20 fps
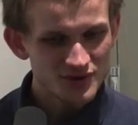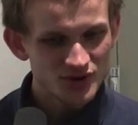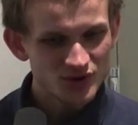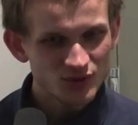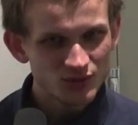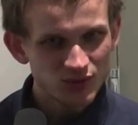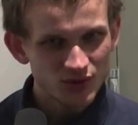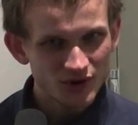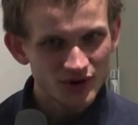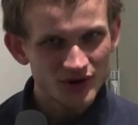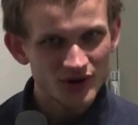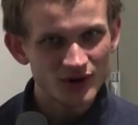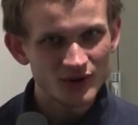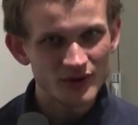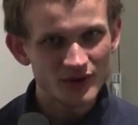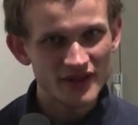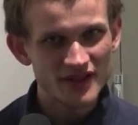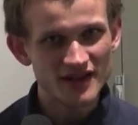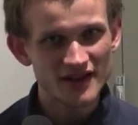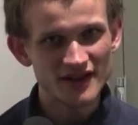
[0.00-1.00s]
2.0
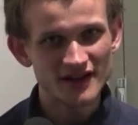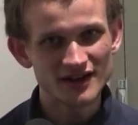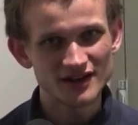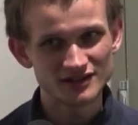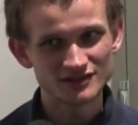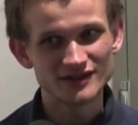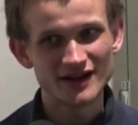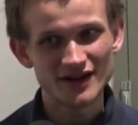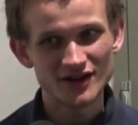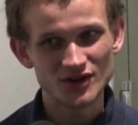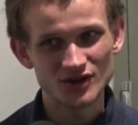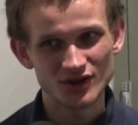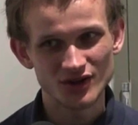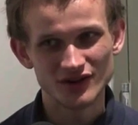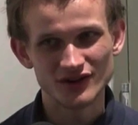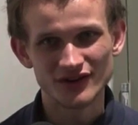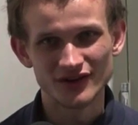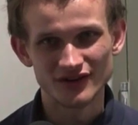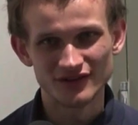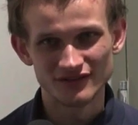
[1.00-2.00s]
is a
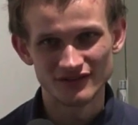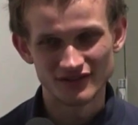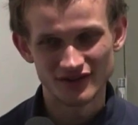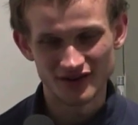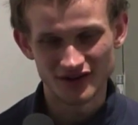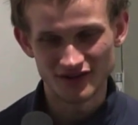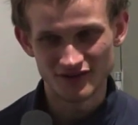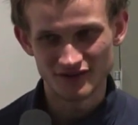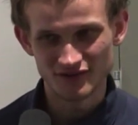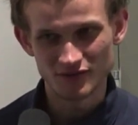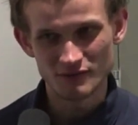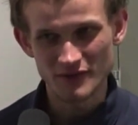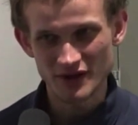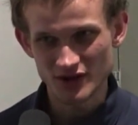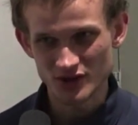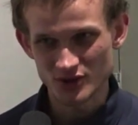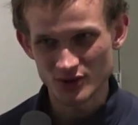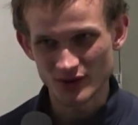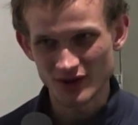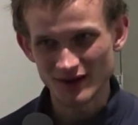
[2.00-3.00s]
collection of
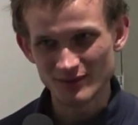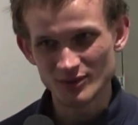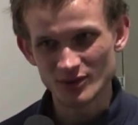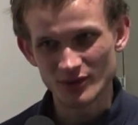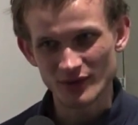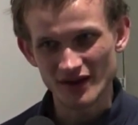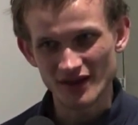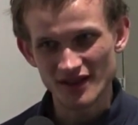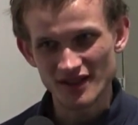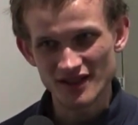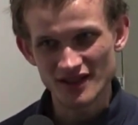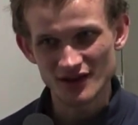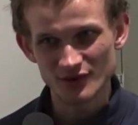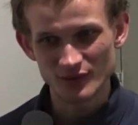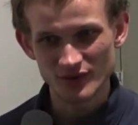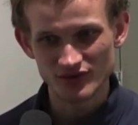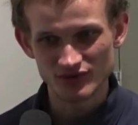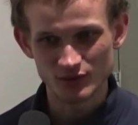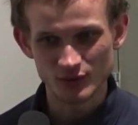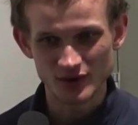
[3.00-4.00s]
major upgrades that
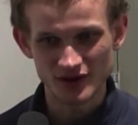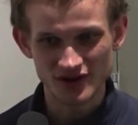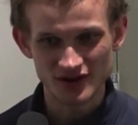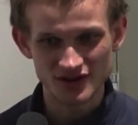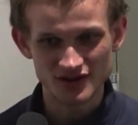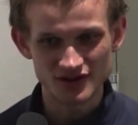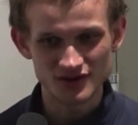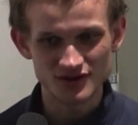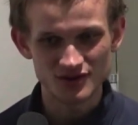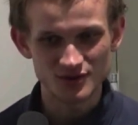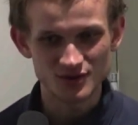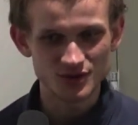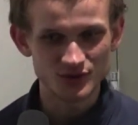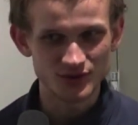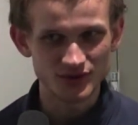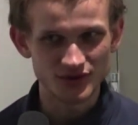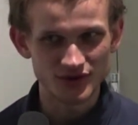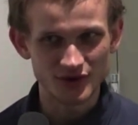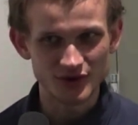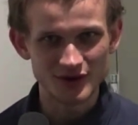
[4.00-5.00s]
we've wanted to do to
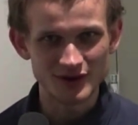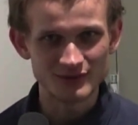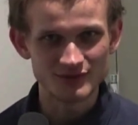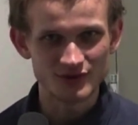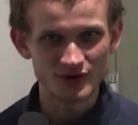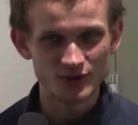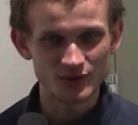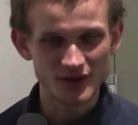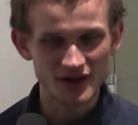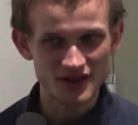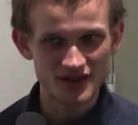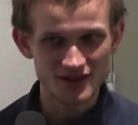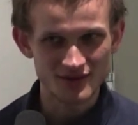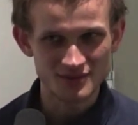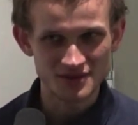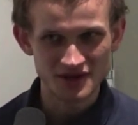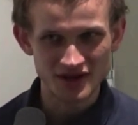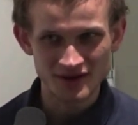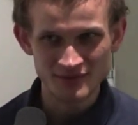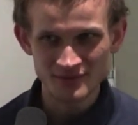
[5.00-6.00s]
Ethereum for quite
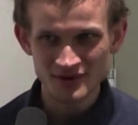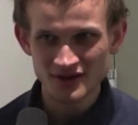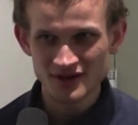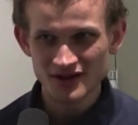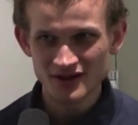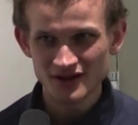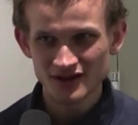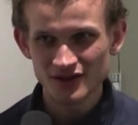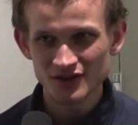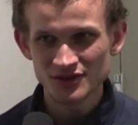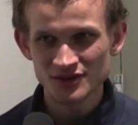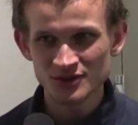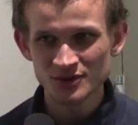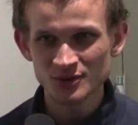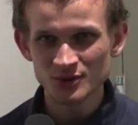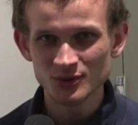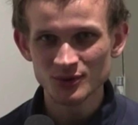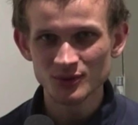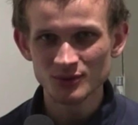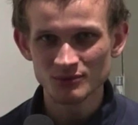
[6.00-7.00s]
some time. The
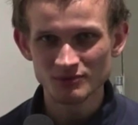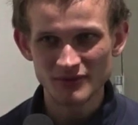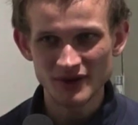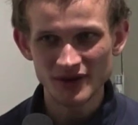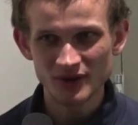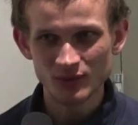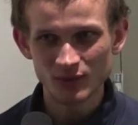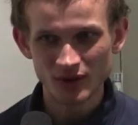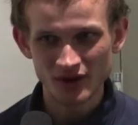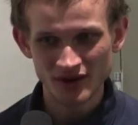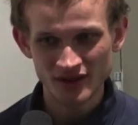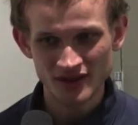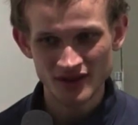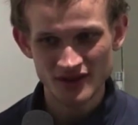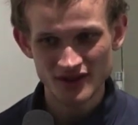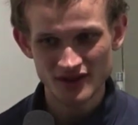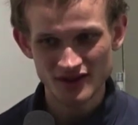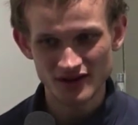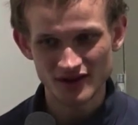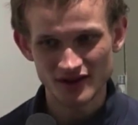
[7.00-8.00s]
two big
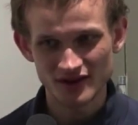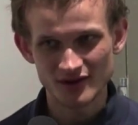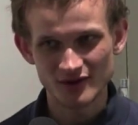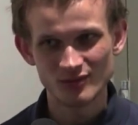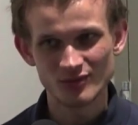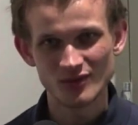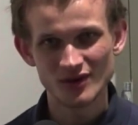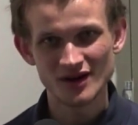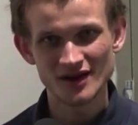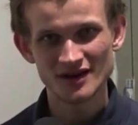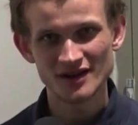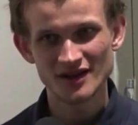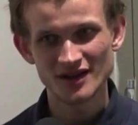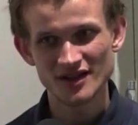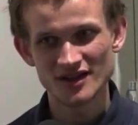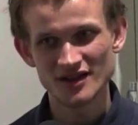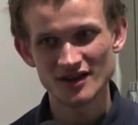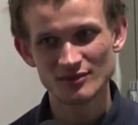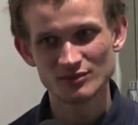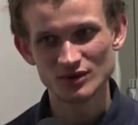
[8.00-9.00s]
ones, one
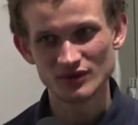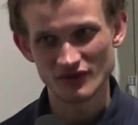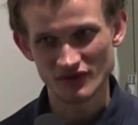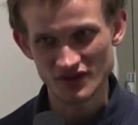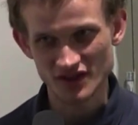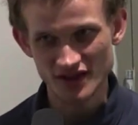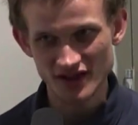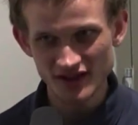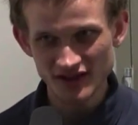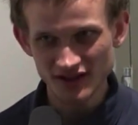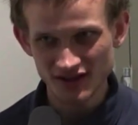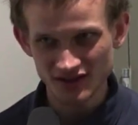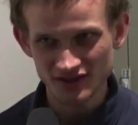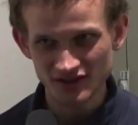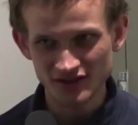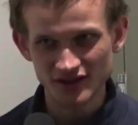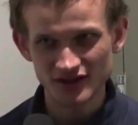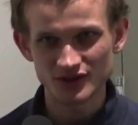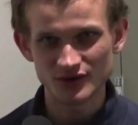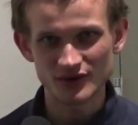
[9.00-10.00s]
is proof of stake, and
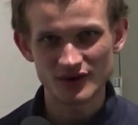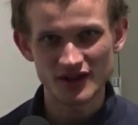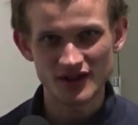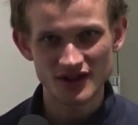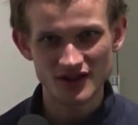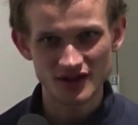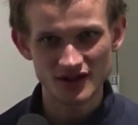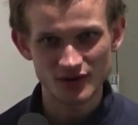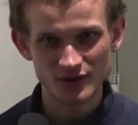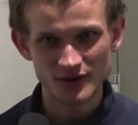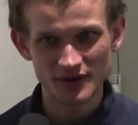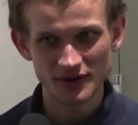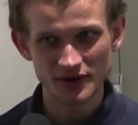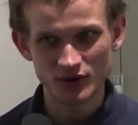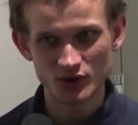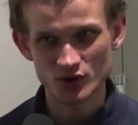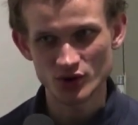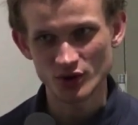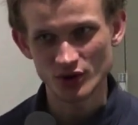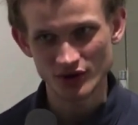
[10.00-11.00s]
the other is what we
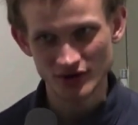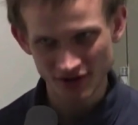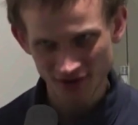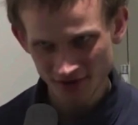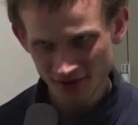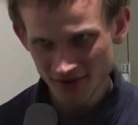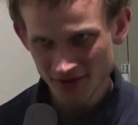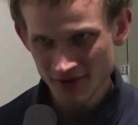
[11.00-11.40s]
call sharding.